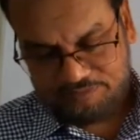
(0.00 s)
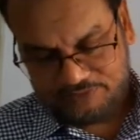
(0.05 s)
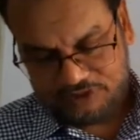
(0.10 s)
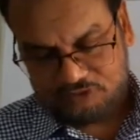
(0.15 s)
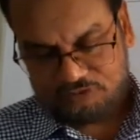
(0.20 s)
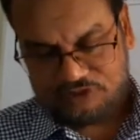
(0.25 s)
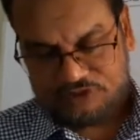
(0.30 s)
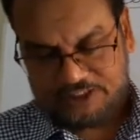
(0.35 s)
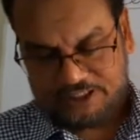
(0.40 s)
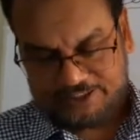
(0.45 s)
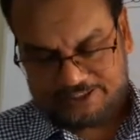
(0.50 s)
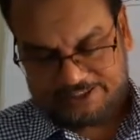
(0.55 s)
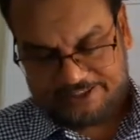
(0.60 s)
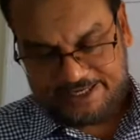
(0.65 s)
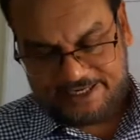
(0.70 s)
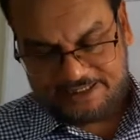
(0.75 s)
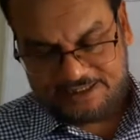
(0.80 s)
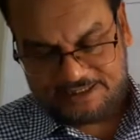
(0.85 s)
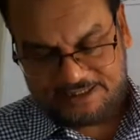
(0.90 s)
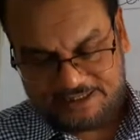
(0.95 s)
future
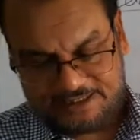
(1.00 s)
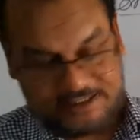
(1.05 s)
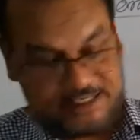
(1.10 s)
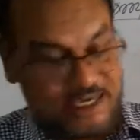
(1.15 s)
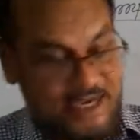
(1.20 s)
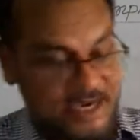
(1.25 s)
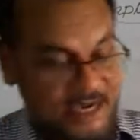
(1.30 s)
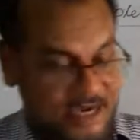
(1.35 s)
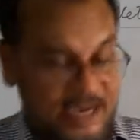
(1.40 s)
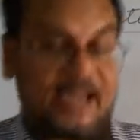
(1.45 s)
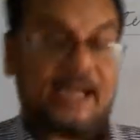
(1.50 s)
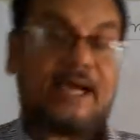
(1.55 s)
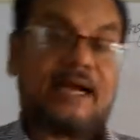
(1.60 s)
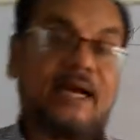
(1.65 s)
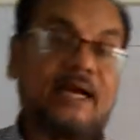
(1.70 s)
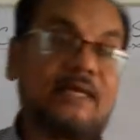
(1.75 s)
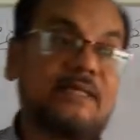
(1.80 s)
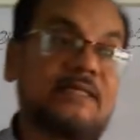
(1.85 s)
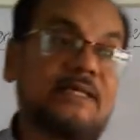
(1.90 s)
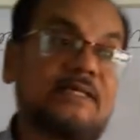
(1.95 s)
tense,
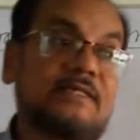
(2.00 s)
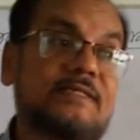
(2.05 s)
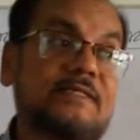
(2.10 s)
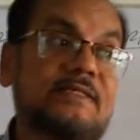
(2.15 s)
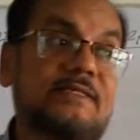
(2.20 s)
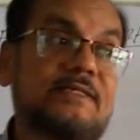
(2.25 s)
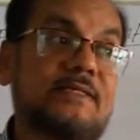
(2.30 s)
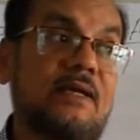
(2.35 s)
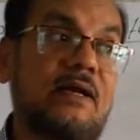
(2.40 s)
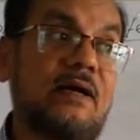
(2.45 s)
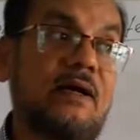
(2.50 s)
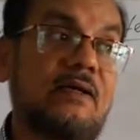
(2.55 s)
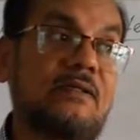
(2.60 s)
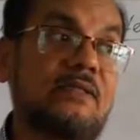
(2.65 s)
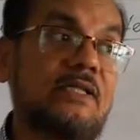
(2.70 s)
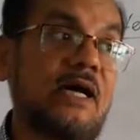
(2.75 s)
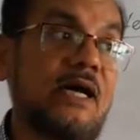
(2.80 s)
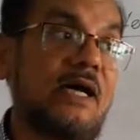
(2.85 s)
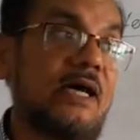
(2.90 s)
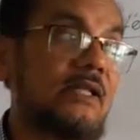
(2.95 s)
and
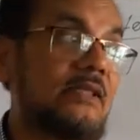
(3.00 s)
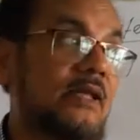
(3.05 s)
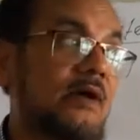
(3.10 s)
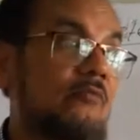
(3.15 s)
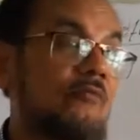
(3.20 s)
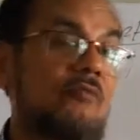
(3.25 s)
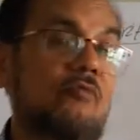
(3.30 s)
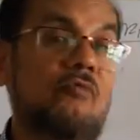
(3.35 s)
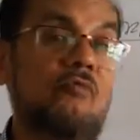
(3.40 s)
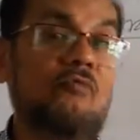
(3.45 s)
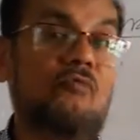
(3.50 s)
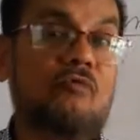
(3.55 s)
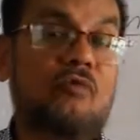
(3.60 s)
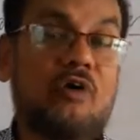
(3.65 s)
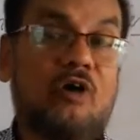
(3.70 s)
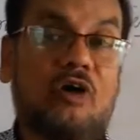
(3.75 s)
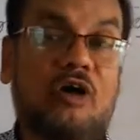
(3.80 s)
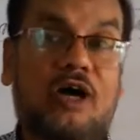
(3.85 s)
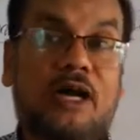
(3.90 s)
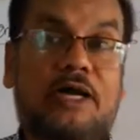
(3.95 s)
the
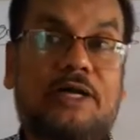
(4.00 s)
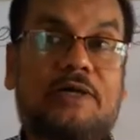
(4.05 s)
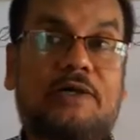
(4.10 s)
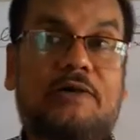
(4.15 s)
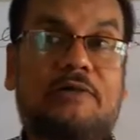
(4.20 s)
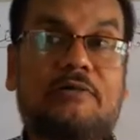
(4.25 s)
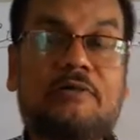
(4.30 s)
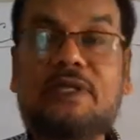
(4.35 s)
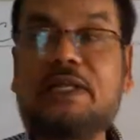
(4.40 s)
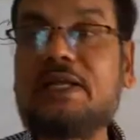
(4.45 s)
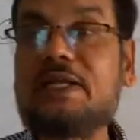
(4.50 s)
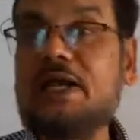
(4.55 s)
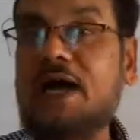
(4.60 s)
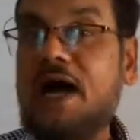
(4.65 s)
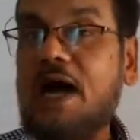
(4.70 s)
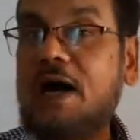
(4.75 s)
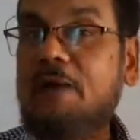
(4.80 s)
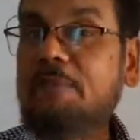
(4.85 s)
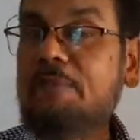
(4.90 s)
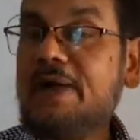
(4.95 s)
word will
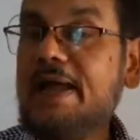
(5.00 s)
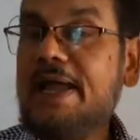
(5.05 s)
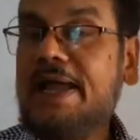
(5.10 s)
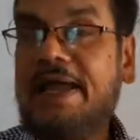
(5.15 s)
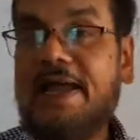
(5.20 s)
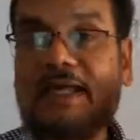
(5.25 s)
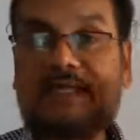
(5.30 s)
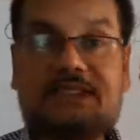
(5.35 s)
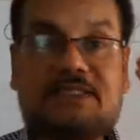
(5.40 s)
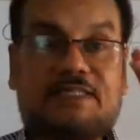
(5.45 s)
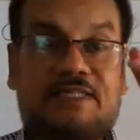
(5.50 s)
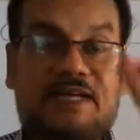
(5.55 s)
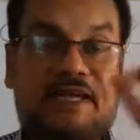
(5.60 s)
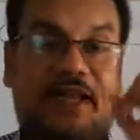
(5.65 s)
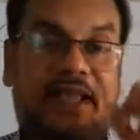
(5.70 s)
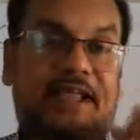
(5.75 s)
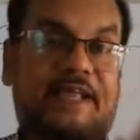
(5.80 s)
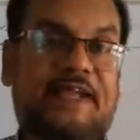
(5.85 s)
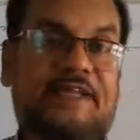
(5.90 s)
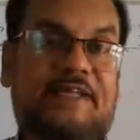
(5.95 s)
come as
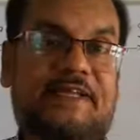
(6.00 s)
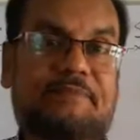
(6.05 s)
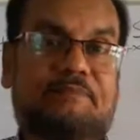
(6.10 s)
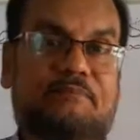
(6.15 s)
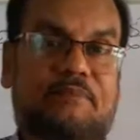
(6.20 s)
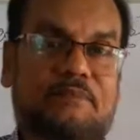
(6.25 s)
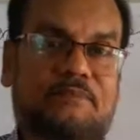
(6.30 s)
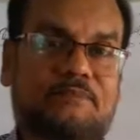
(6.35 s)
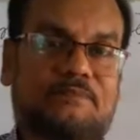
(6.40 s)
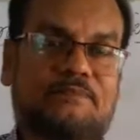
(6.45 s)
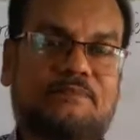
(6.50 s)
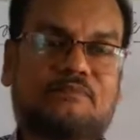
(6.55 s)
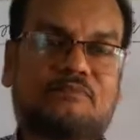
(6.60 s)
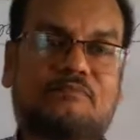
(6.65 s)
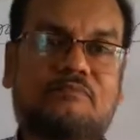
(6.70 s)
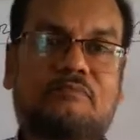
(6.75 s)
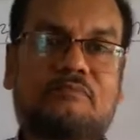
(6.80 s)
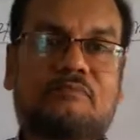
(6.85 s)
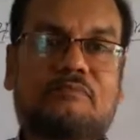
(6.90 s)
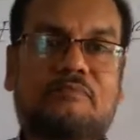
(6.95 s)
negative.
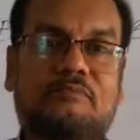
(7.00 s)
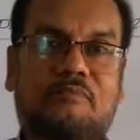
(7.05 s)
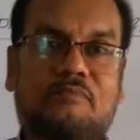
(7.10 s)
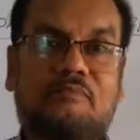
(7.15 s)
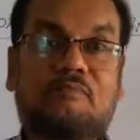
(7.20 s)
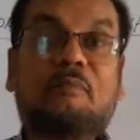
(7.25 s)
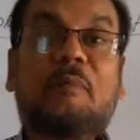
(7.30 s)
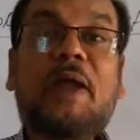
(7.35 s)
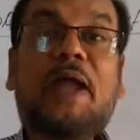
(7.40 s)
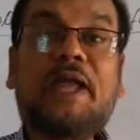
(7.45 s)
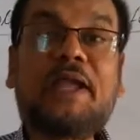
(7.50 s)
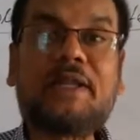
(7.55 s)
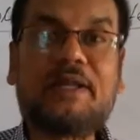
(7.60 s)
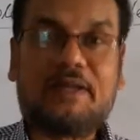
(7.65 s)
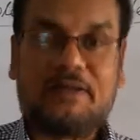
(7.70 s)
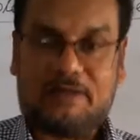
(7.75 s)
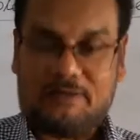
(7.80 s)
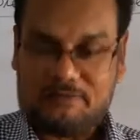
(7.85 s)
Fail.